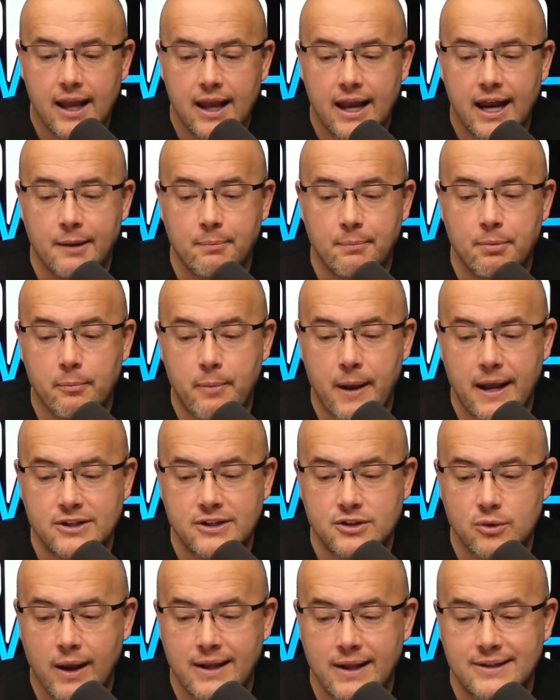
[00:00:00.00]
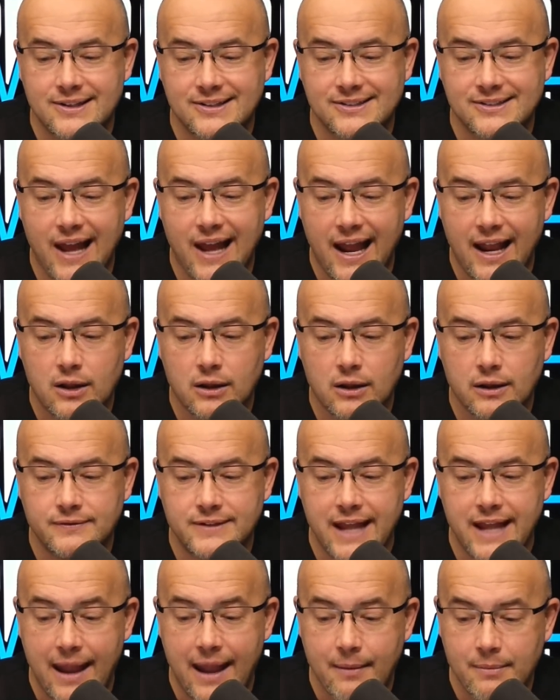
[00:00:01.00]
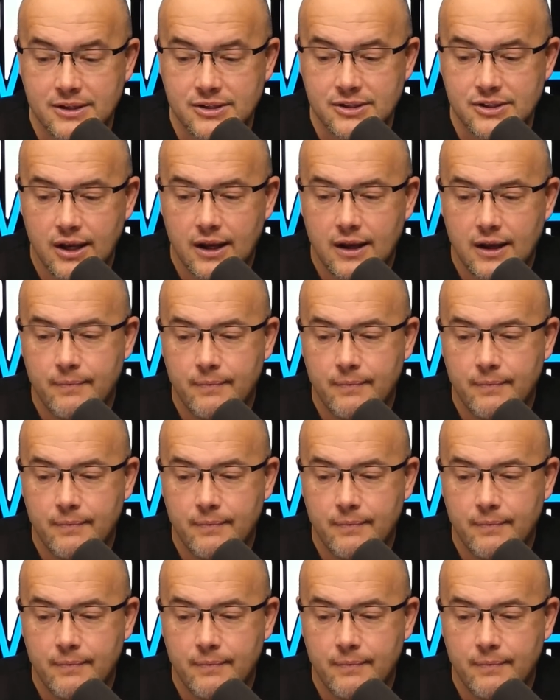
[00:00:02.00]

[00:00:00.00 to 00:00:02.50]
and it perpetuates the cycle of damage